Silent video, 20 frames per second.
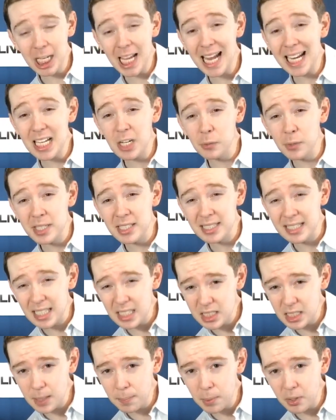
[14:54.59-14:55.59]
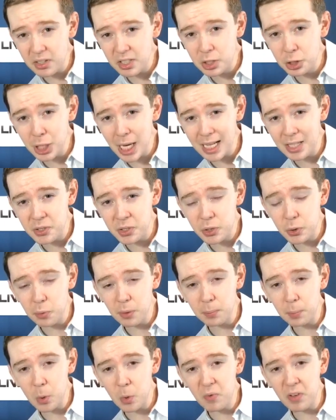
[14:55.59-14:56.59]
You got Irresistible, the Jon
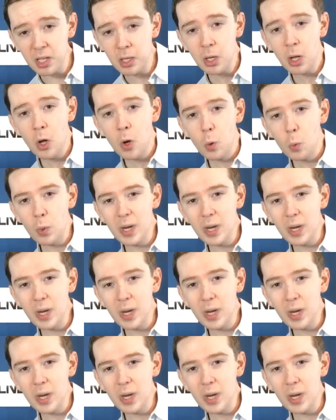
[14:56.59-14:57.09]
Stewart movie